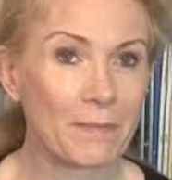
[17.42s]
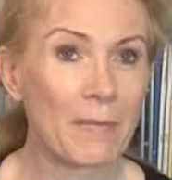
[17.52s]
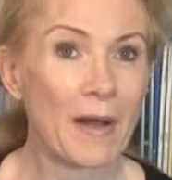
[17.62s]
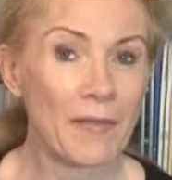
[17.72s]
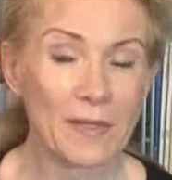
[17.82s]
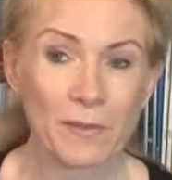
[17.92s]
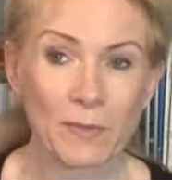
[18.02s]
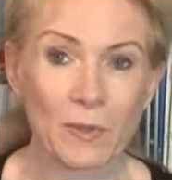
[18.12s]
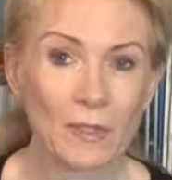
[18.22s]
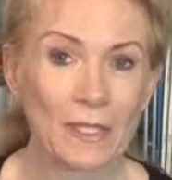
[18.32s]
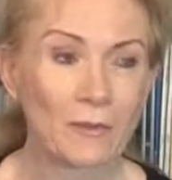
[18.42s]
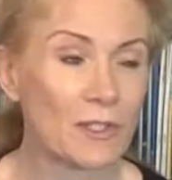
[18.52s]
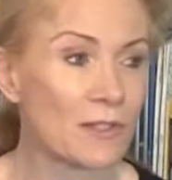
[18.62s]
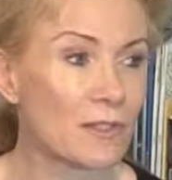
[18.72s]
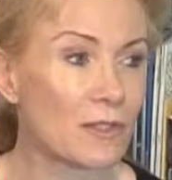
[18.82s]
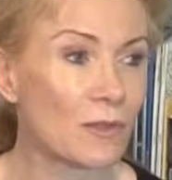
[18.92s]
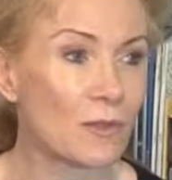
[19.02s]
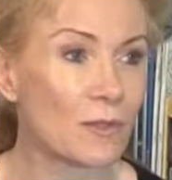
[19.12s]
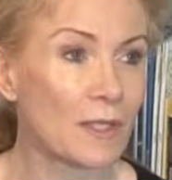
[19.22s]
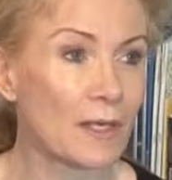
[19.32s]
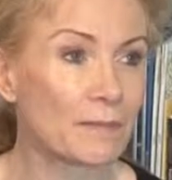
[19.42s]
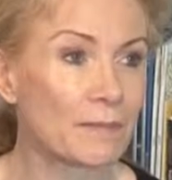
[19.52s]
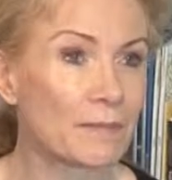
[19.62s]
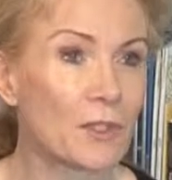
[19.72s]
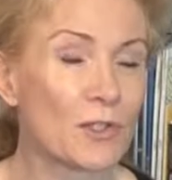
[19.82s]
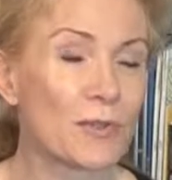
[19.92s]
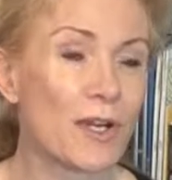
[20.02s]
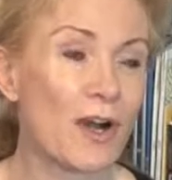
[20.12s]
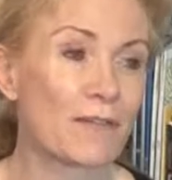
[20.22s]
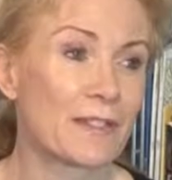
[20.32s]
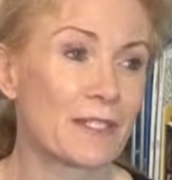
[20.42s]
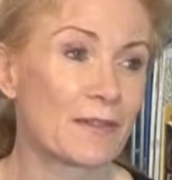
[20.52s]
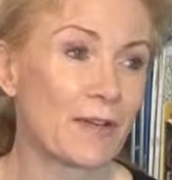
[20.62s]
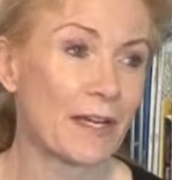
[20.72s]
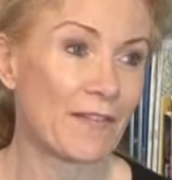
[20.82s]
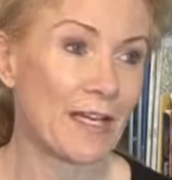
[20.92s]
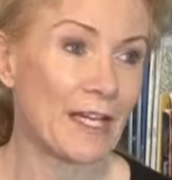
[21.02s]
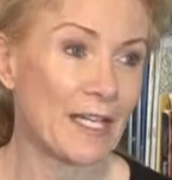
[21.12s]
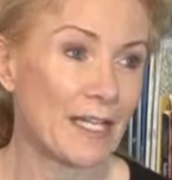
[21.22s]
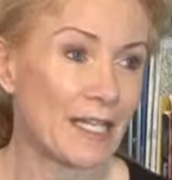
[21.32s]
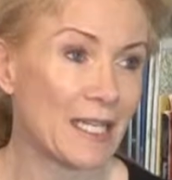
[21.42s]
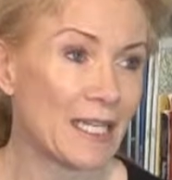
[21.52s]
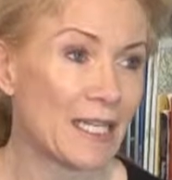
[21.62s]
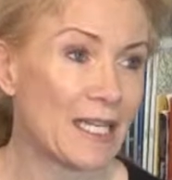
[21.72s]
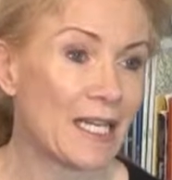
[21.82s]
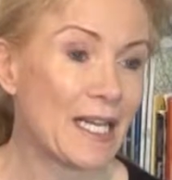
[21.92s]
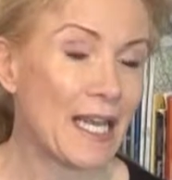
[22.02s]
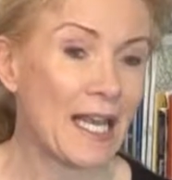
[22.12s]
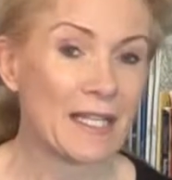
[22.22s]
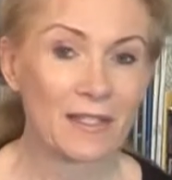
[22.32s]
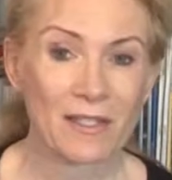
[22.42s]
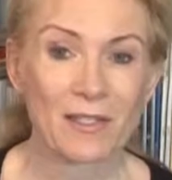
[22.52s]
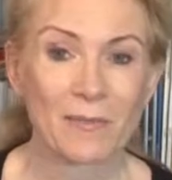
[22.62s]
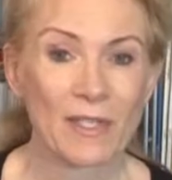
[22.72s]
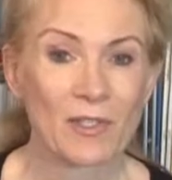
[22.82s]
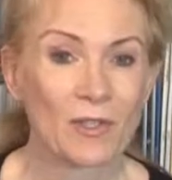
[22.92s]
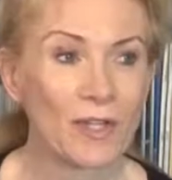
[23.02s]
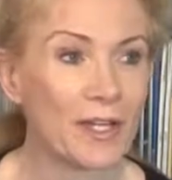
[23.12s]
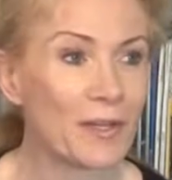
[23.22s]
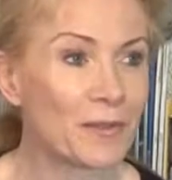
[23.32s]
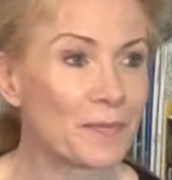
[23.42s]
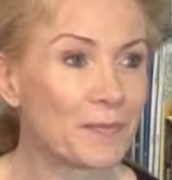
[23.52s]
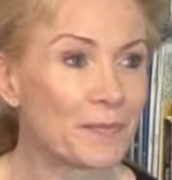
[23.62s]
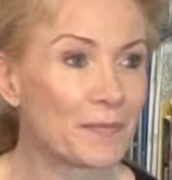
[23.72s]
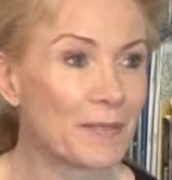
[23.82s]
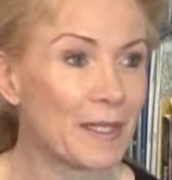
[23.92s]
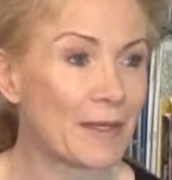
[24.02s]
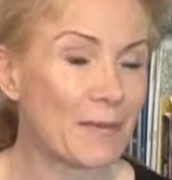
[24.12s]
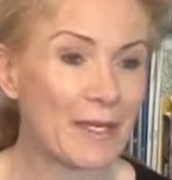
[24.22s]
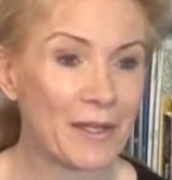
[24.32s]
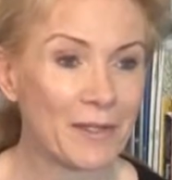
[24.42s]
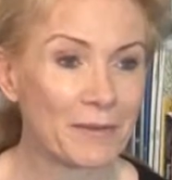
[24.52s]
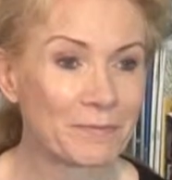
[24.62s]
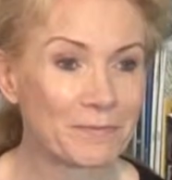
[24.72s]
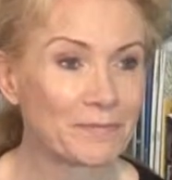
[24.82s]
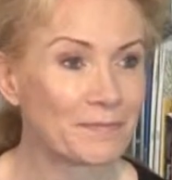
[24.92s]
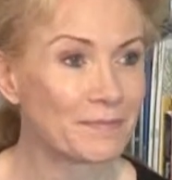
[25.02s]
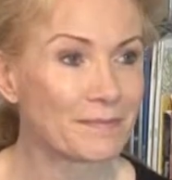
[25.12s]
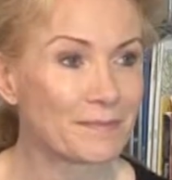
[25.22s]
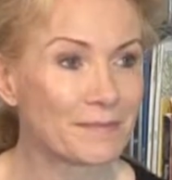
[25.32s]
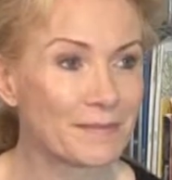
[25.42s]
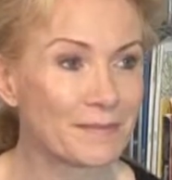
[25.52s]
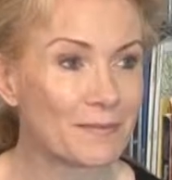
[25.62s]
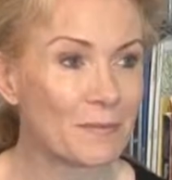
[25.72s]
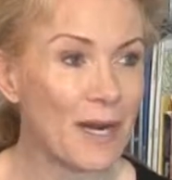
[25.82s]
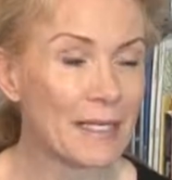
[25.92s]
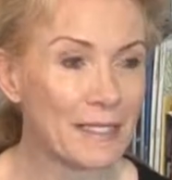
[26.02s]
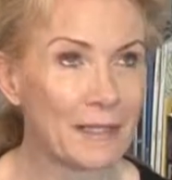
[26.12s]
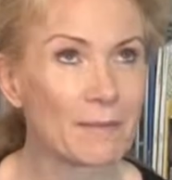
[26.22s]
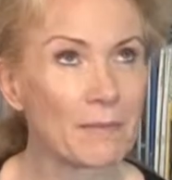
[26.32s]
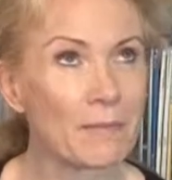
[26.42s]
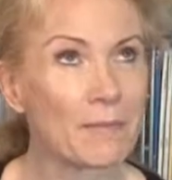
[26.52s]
bought this building, which is an old nursery office, and renovated it. And so this is my studio, and I've been here practicing